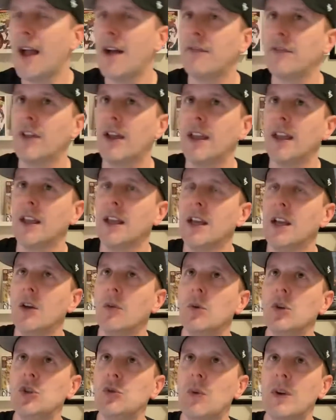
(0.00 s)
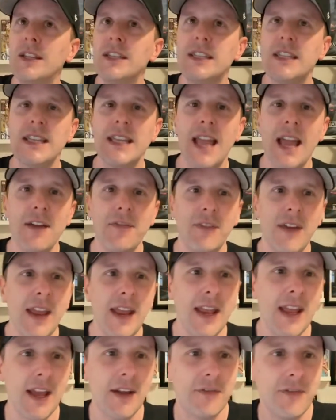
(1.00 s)
have like which one's the
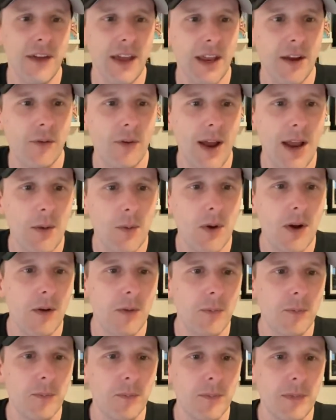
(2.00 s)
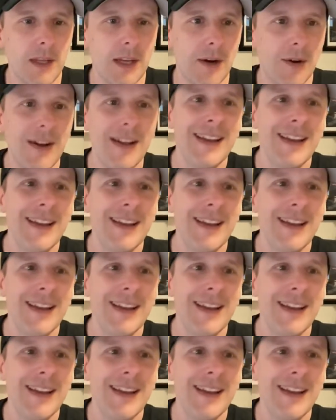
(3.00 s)
FAFA, right? Well, you know,